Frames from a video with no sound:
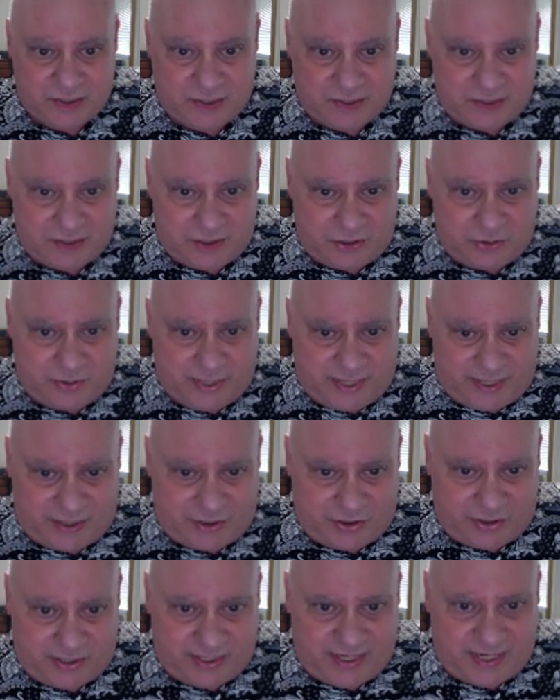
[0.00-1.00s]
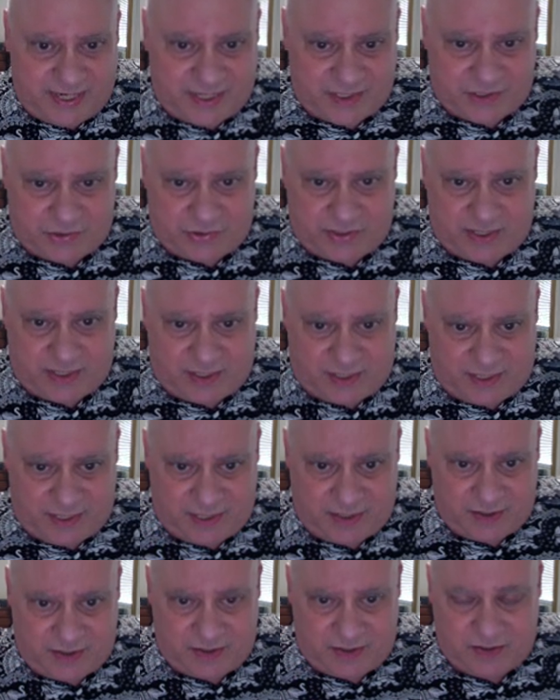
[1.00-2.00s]
you get good cancer
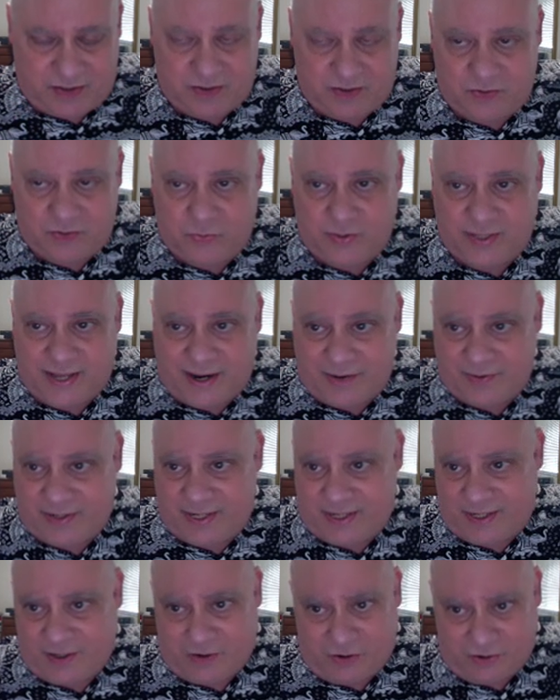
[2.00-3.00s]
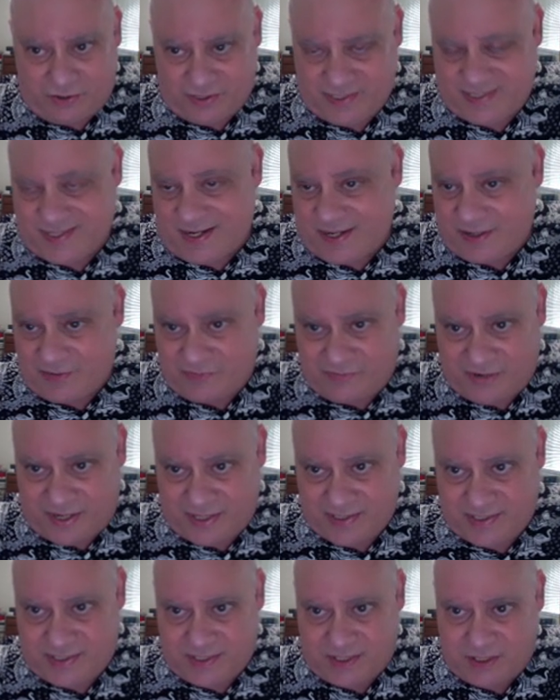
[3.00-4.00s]
killing without getting all the side
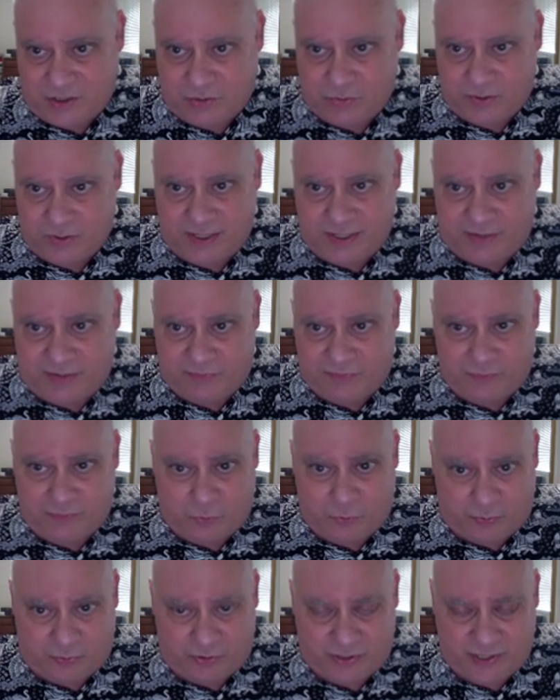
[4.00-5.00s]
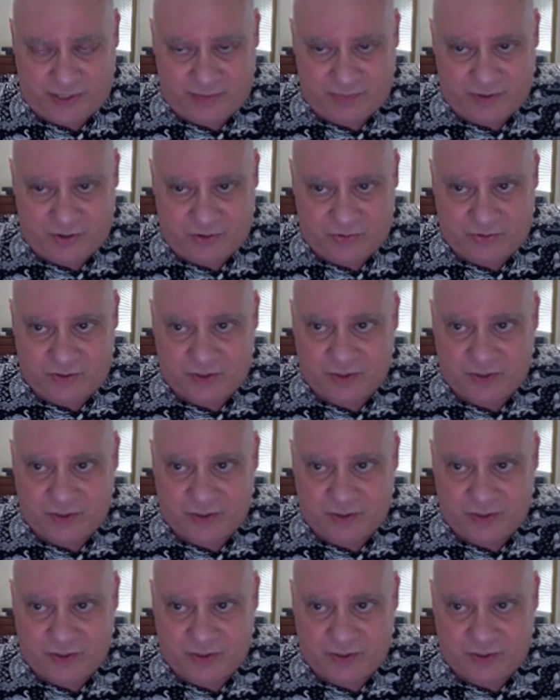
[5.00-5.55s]
effects that you would get from normal chemo,